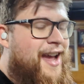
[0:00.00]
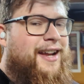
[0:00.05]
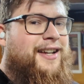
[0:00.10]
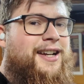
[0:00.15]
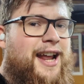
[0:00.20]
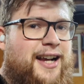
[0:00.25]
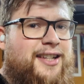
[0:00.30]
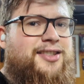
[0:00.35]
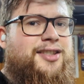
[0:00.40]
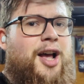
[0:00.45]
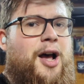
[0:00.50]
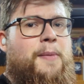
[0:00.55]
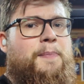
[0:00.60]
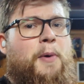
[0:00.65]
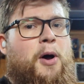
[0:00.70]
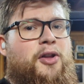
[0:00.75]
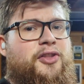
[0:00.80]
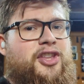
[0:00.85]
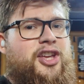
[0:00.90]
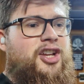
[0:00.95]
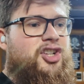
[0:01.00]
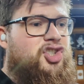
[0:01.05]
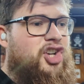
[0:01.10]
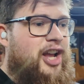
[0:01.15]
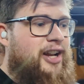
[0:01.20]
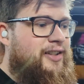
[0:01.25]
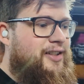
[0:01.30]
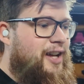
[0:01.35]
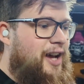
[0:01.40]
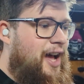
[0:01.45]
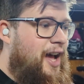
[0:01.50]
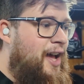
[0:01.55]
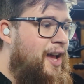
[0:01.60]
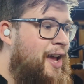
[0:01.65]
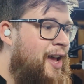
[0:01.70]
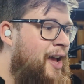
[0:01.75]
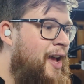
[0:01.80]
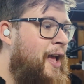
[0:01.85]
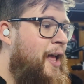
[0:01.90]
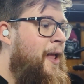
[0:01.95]
next up on the agenda,
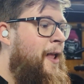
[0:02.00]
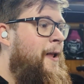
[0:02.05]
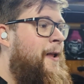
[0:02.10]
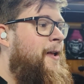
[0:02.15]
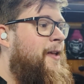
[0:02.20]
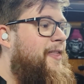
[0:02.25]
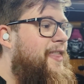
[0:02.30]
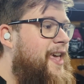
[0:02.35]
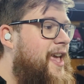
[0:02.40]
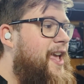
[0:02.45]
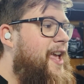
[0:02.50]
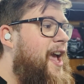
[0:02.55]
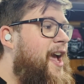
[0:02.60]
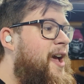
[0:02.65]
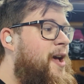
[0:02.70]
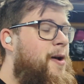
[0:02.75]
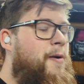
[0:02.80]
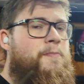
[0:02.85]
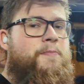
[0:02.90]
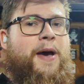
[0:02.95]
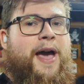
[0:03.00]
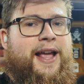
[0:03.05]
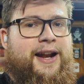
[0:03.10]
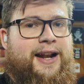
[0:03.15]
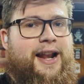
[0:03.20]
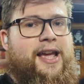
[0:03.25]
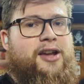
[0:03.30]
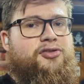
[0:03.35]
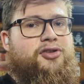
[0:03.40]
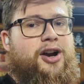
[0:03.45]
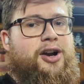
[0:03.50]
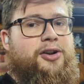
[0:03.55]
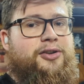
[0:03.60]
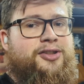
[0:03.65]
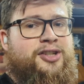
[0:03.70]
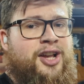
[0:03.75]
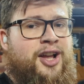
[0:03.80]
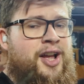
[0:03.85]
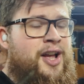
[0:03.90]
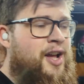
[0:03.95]
the Pendlay
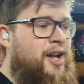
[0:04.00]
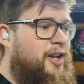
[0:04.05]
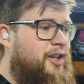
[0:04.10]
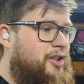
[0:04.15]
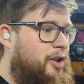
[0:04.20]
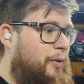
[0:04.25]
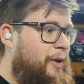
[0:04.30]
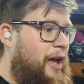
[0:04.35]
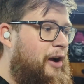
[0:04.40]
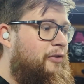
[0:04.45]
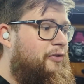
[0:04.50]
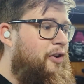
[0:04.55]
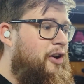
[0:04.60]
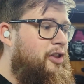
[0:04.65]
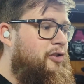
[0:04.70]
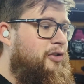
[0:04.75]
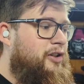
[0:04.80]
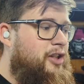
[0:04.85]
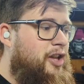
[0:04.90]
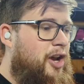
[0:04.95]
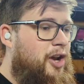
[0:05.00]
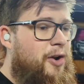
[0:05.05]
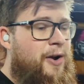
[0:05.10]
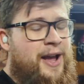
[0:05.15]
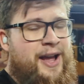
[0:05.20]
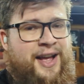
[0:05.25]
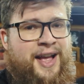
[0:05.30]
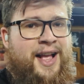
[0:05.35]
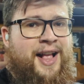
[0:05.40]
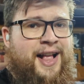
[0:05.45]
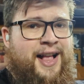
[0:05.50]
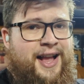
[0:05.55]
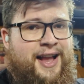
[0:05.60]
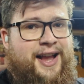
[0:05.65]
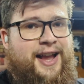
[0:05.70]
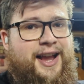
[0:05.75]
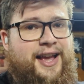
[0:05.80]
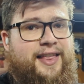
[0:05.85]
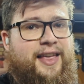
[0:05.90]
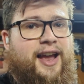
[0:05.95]
rows. So without further ado,
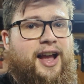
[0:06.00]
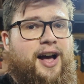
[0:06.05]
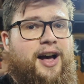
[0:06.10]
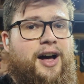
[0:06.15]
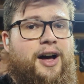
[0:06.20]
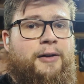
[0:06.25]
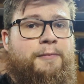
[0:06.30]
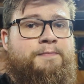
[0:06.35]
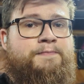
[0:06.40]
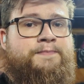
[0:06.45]
here they are.